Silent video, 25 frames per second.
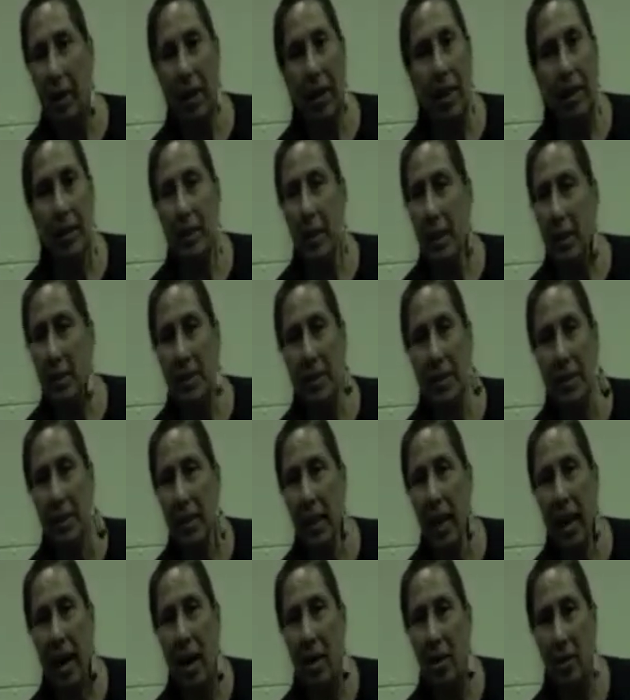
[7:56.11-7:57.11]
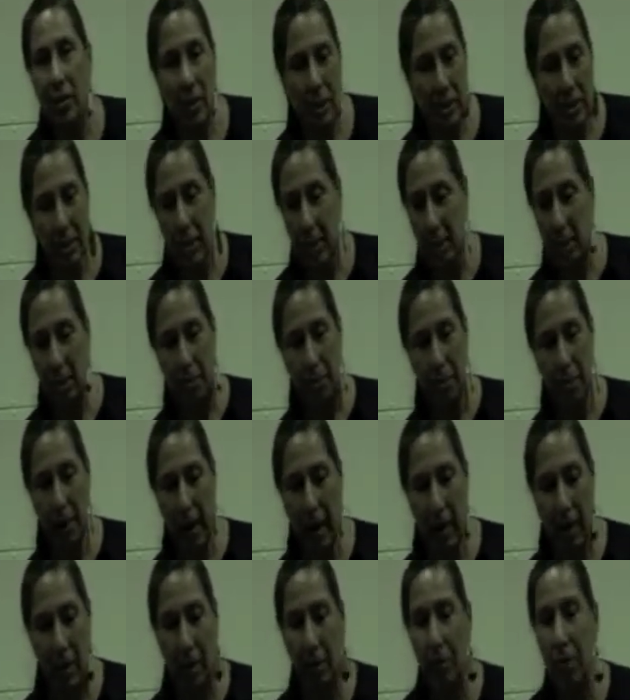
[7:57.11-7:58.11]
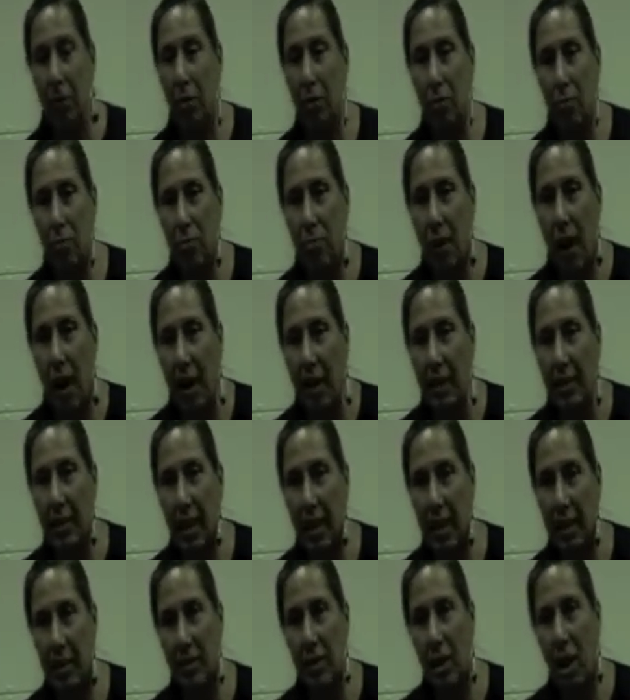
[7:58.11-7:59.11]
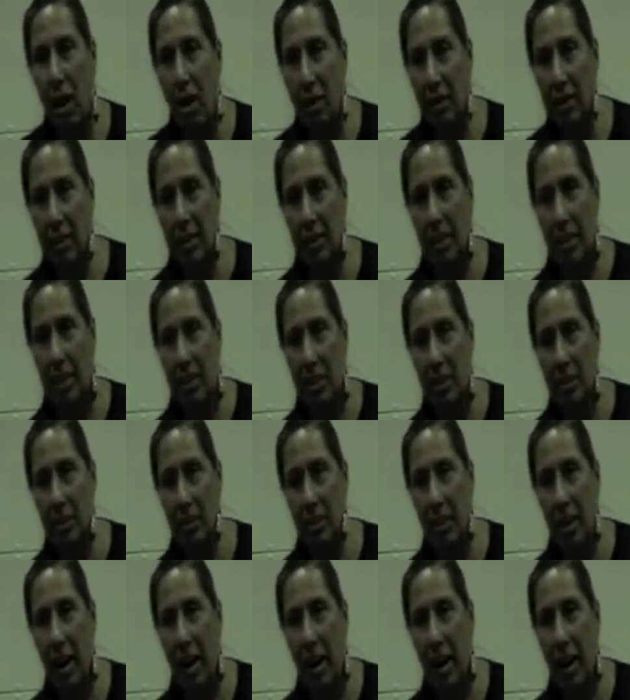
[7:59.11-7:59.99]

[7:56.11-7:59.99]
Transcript: it doesn't count. It doesn't matter if you find that toxin in your